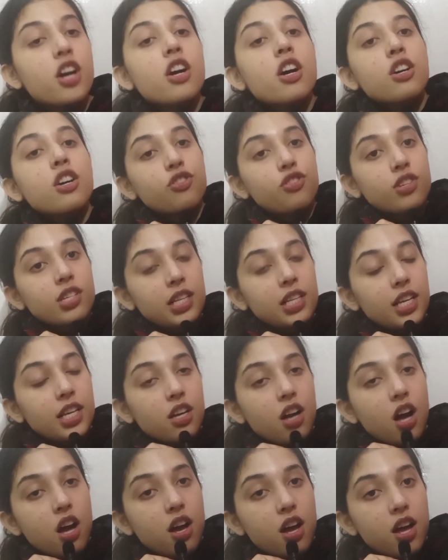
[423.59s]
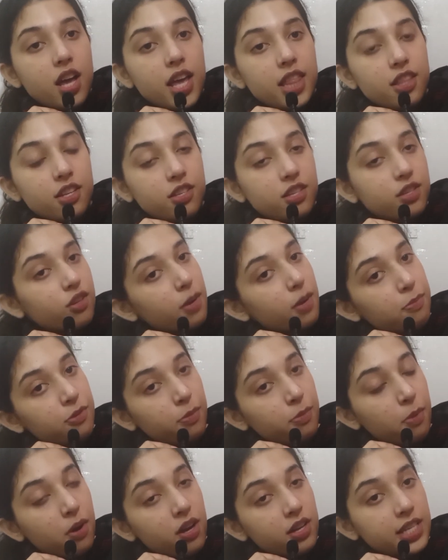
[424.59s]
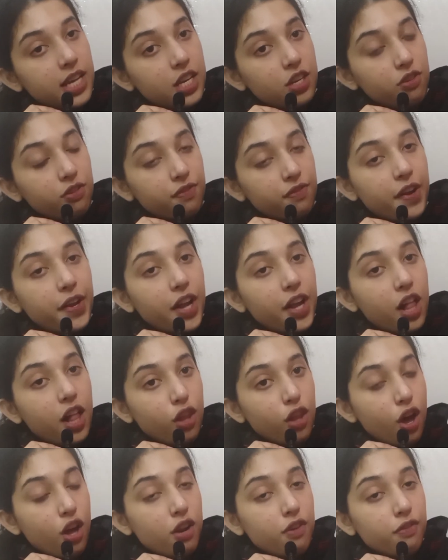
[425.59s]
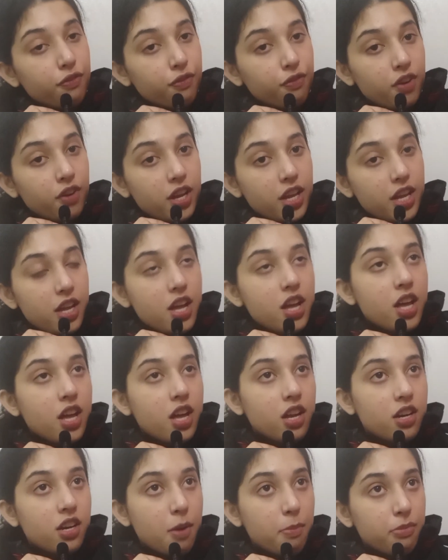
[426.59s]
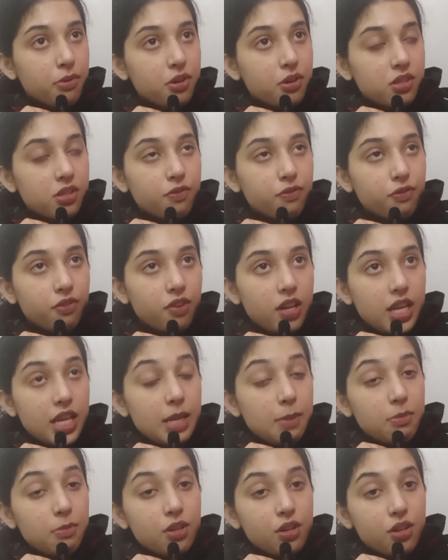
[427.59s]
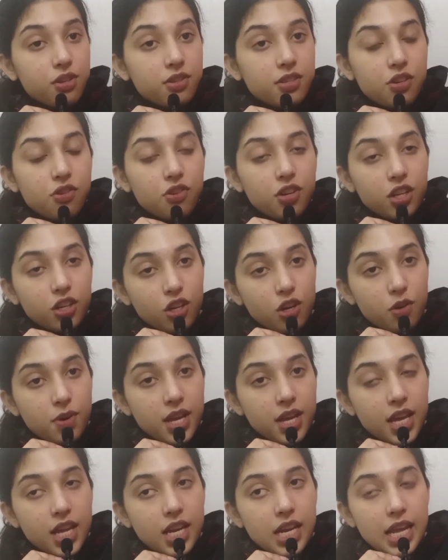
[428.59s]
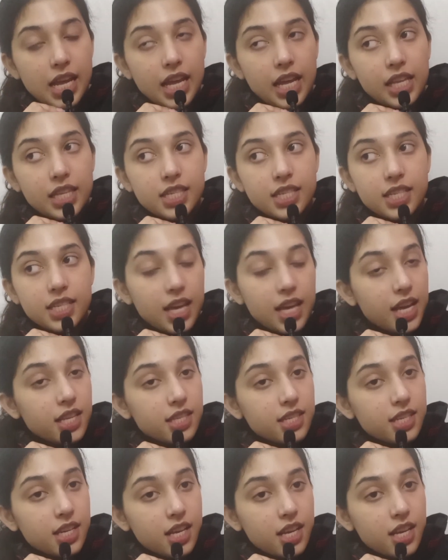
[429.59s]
So just click in the description box and you'll find a lot of free numbers, free emails that you can go ahead and get.